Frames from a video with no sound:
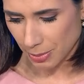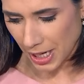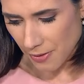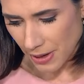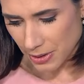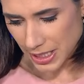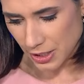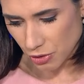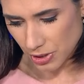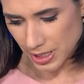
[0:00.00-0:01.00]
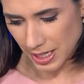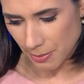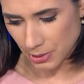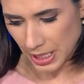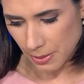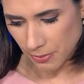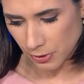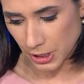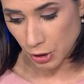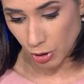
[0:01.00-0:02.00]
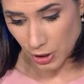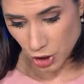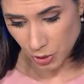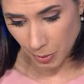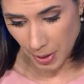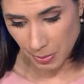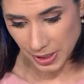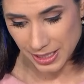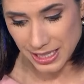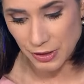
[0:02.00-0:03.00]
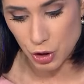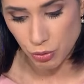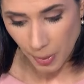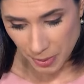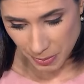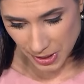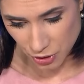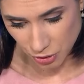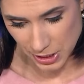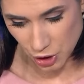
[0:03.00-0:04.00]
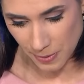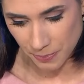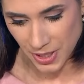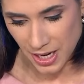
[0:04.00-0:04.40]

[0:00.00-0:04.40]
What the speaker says: But I found it interesting. Blame for congressional Republicans and the Trump administration